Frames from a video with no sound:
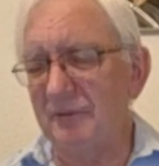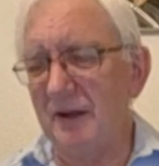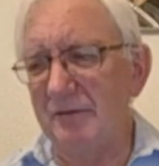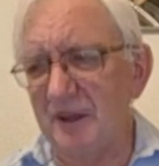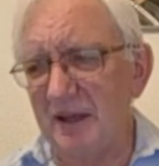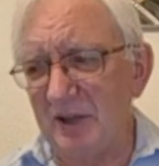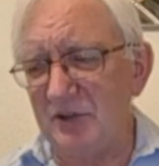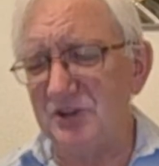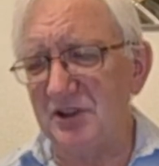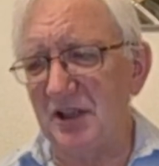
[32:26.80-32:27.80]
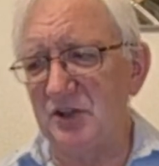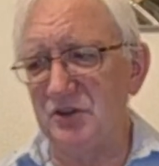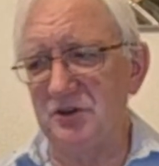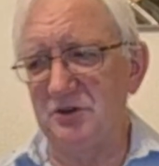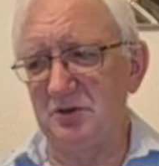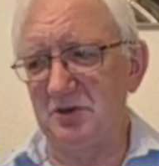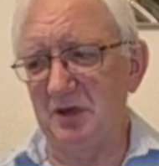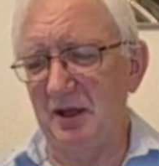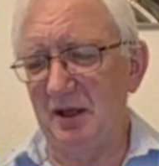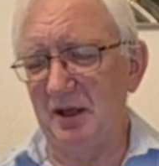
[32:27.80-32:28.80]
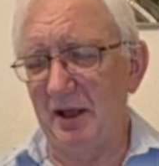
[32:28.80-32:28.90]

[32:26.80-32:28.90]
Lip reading: if the legislation